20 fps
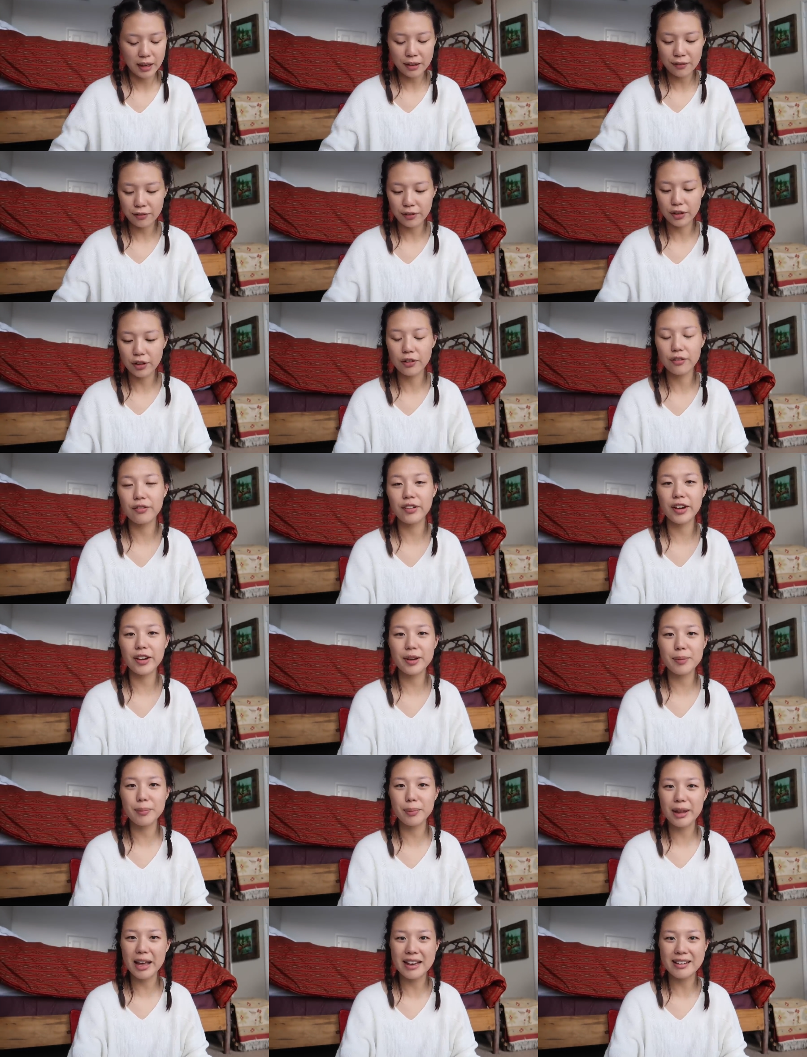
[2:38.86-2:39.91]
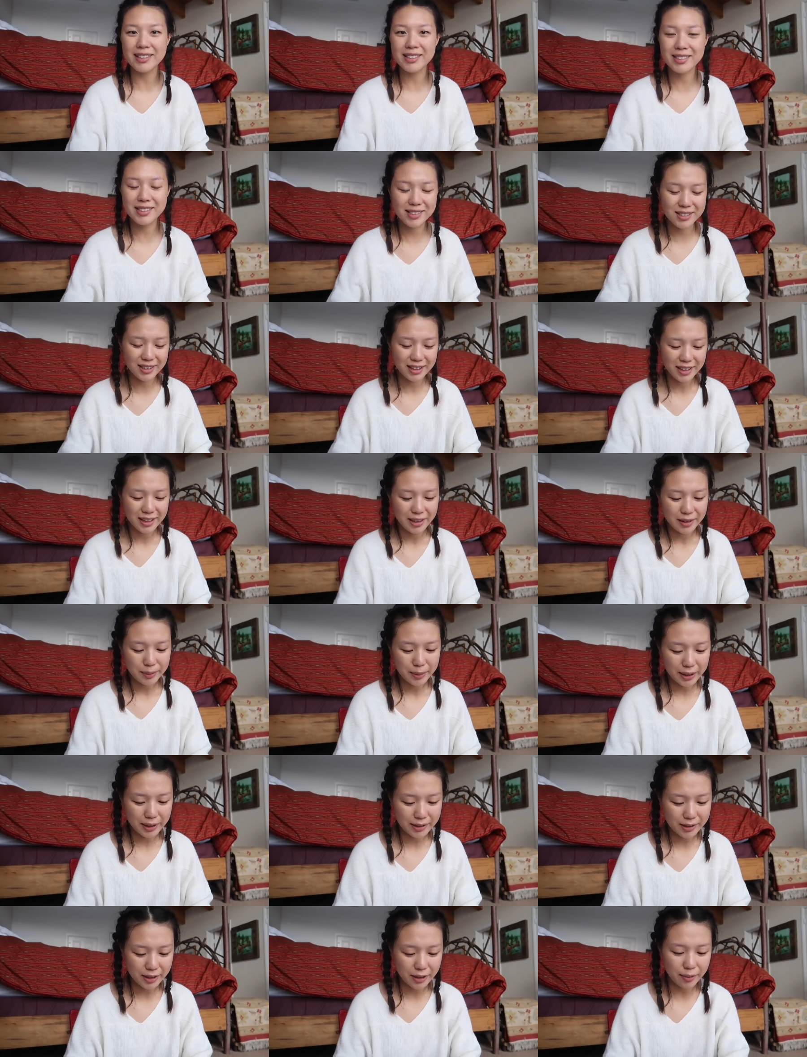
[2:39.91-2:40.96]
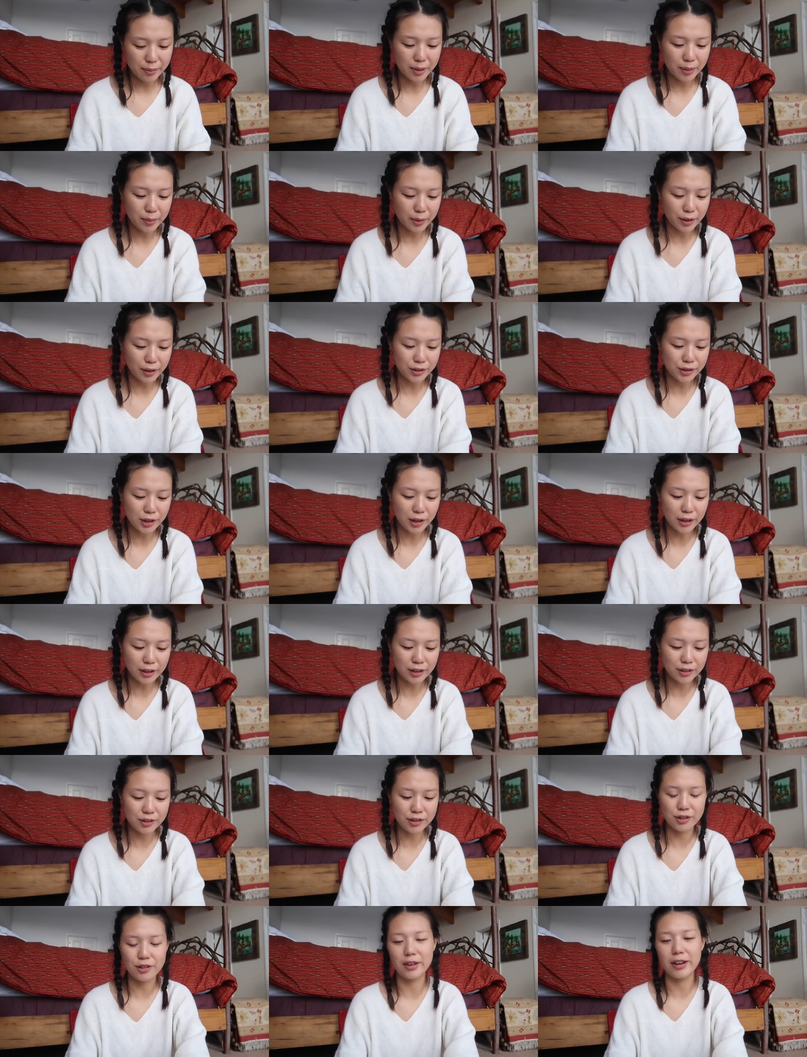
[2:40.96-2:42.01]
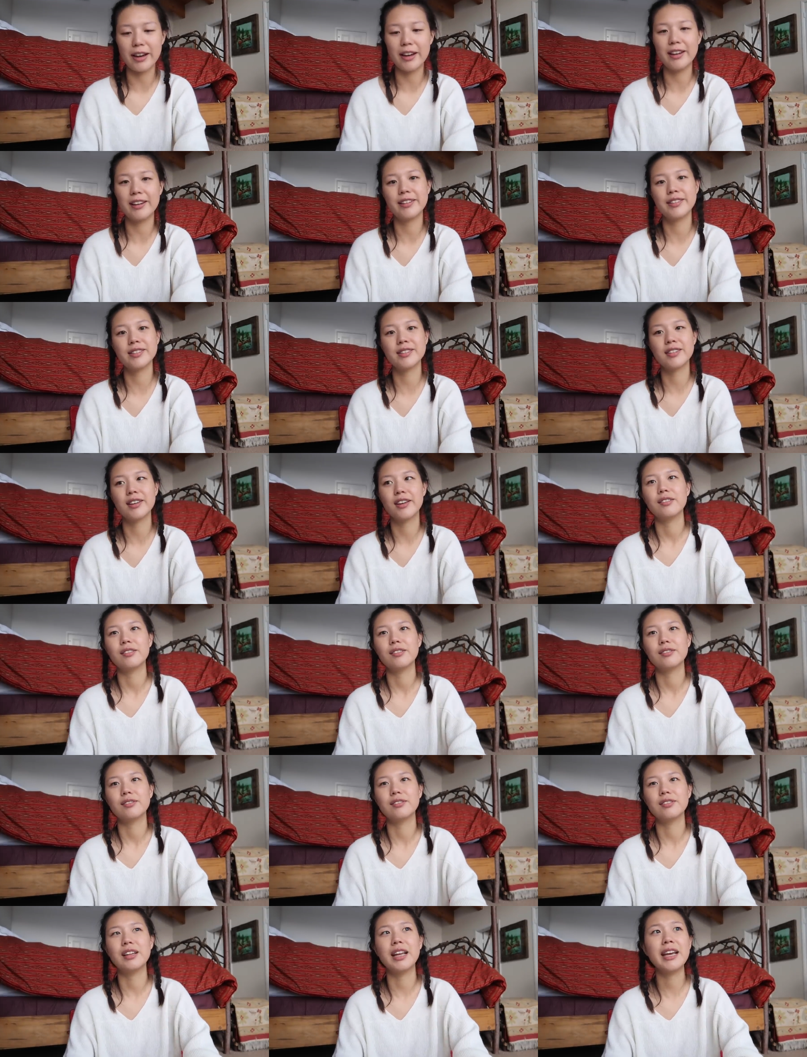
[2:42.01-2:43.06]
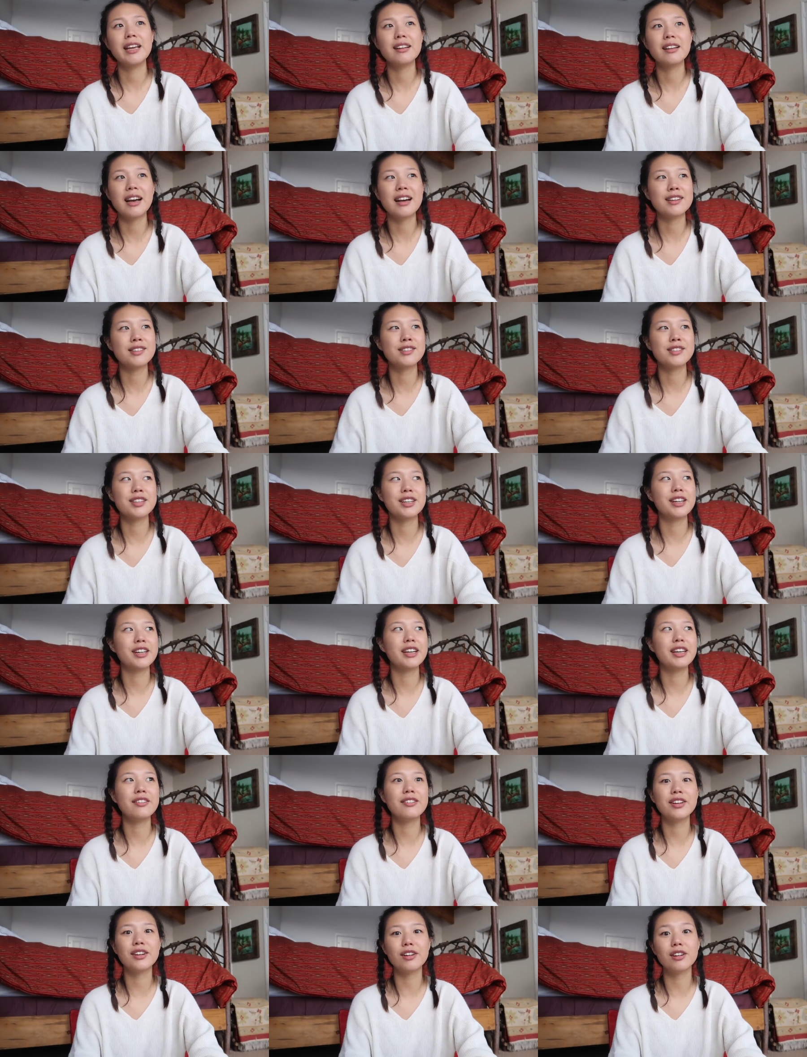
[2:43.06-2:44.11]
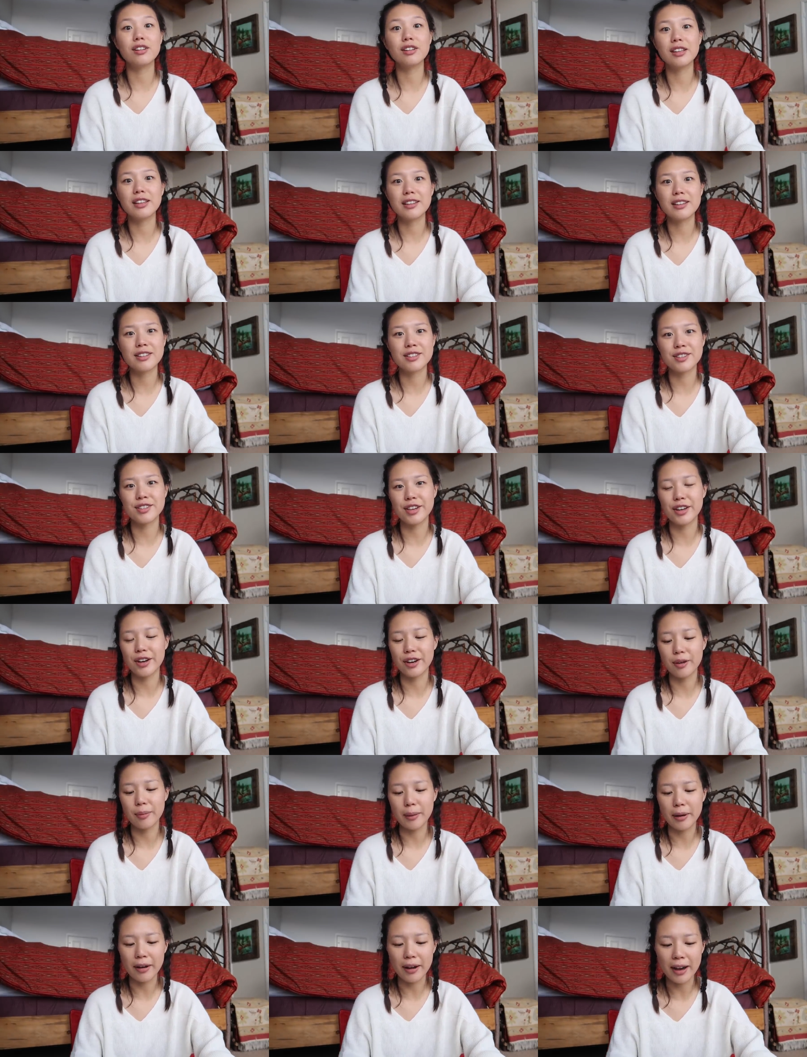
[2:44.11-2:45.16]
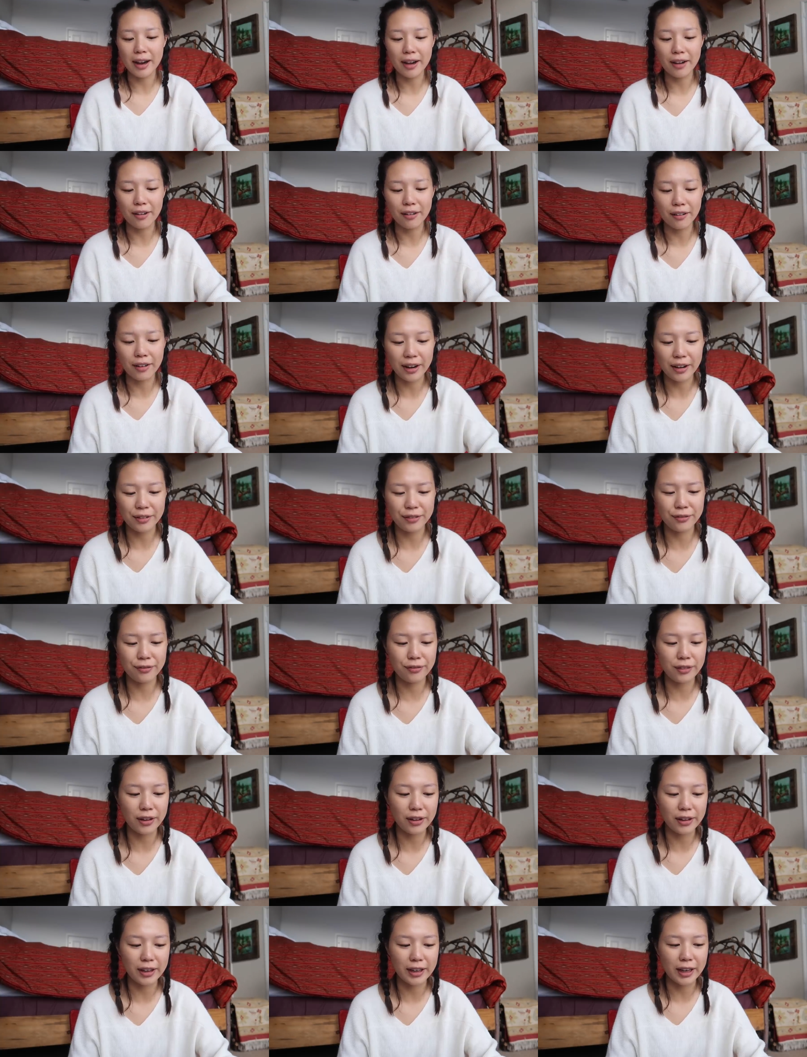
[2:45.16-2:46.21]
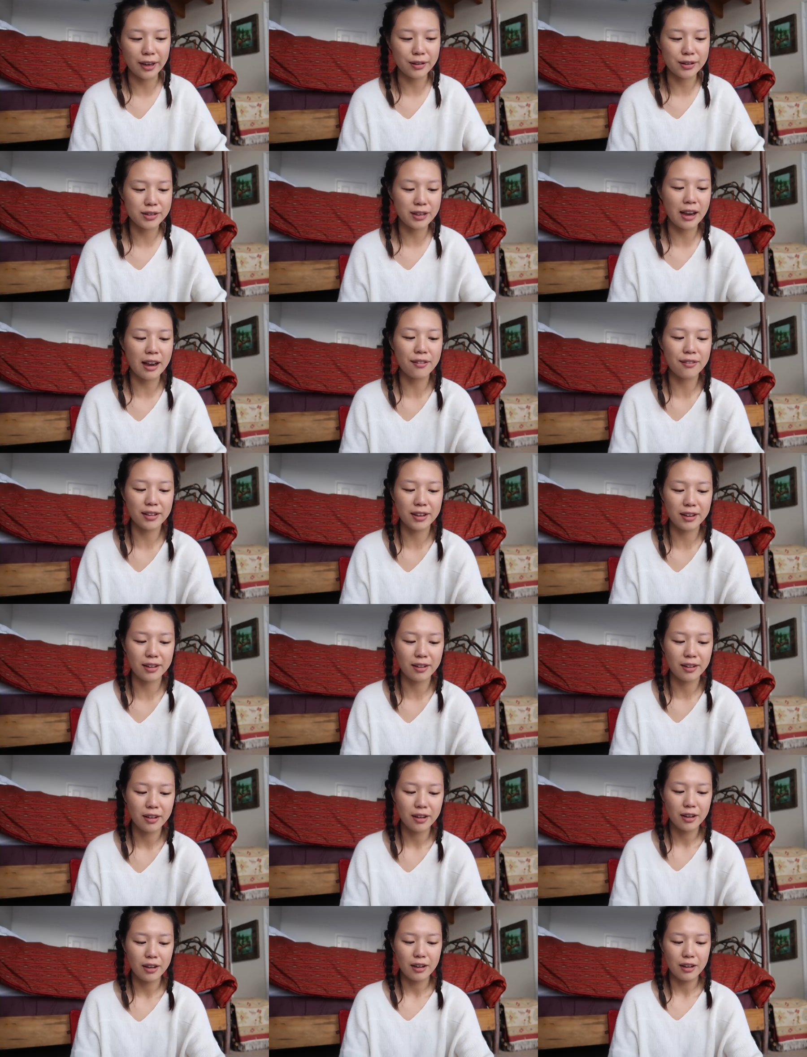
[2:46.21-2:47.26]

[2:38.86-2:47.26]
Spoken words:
I feel very blessed because I remember talking to you guys late last year, even early this year, about how I felt like I was having